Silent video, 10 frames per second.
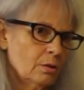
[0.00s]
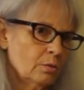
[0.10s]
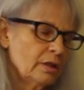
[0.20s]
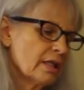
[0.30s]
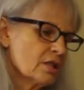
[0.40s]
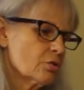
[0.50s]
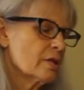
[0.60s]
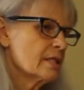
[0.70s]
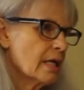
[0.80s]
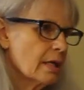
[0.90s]
When the
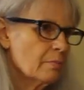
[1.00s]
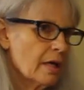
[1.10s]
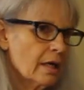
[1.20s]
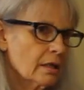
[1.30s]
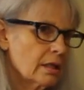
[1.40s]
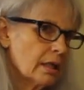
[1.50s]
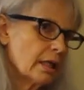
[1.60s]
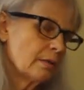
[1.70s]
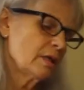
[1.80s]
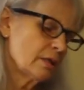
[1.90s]
x-rays came back, he
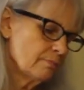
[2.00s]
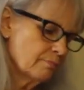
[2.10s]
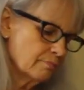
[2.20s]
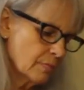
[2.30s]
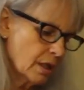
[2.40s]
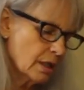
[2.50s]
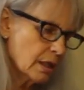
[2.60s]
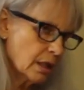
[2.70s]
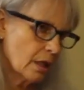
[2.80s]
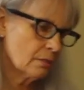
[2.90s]
came in and
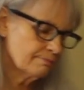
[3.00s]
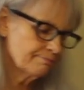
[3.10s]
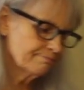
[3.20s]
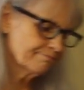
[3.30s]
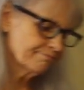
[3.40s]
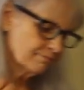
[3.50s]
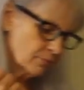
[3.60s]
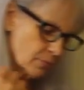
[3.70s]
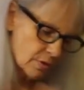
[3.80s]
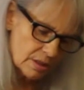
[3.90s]
again,
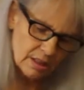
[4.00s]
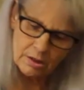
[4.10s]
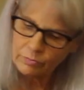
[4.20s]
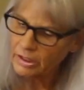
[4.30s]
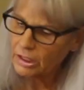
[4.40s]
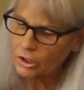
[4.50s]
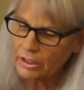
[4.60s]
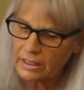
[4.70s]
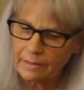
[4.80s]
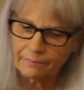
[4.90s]
didn't really look
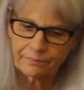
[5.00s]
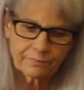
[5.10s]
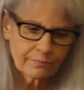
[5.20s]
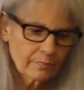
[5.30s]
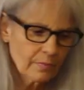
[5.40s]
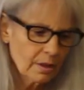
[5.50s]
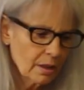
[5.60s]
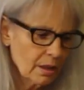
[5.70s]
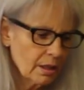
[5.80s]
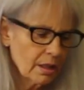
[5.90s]
at him.
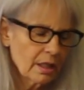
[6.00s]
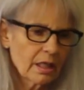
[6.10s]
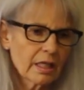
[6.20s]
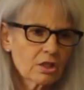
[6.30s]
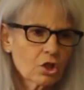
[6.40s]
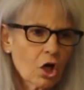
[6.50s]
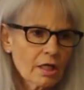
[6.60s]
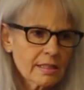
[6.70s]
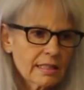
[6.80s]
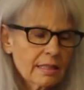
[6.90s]
He
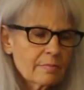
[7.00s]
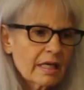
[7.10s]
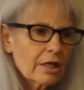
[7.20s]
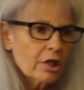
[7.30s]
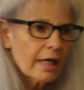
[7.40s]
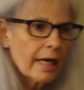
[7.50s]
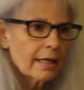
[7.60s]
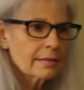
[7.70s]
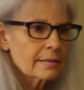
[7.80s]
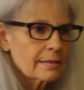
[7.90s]
tossed him an air
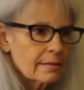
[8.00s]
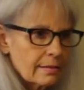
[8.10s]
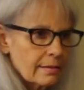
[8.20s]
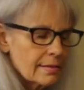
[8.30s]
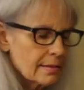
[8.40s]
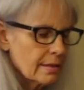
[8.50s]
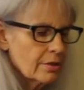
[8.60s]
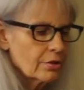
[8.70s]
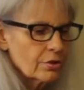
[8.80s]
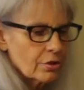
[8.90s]
cast and said,
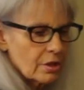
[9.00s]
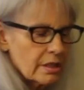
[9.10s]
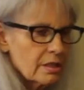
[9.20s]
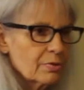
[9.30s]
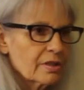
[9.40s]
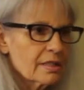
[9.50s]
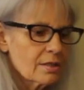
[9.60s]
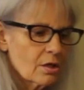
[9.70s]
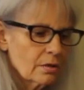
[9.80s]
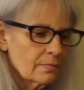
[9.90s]
here, you're going to need to put this
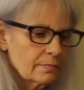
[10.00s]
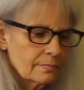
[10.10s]
on.